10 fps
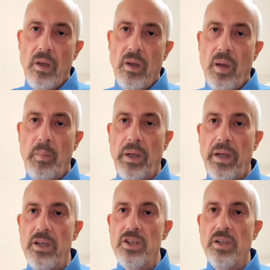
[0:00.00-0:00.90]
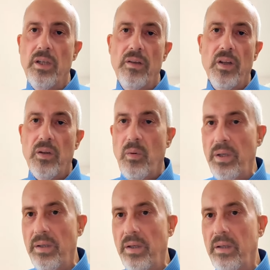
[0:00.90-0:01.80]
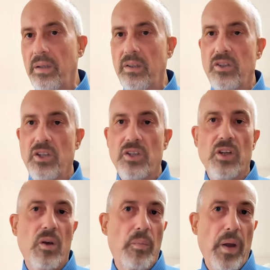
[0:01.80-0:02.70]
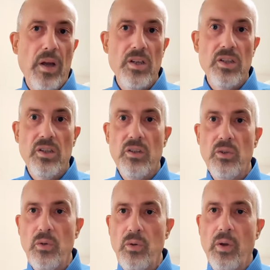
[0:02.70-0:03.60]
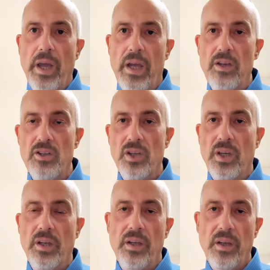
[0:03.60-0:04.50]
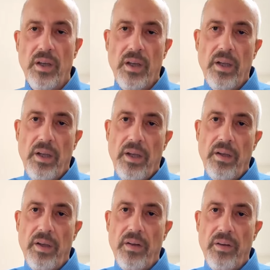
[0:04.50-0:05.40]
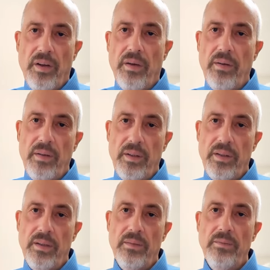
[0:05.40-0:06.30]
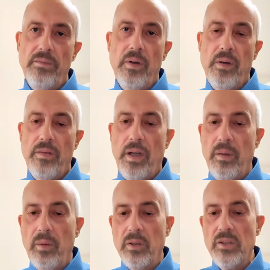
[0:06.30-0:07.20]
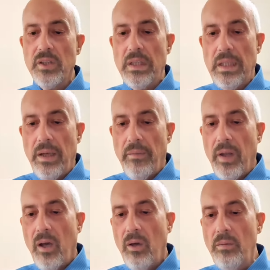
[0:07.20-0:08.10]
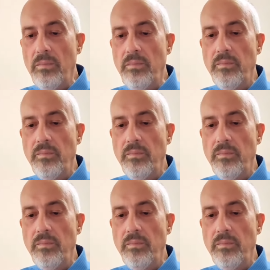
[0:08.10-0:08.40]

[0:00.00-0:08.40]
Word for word: application, and the other one is just a comparison to cash and and other uh, uh, valuables. Now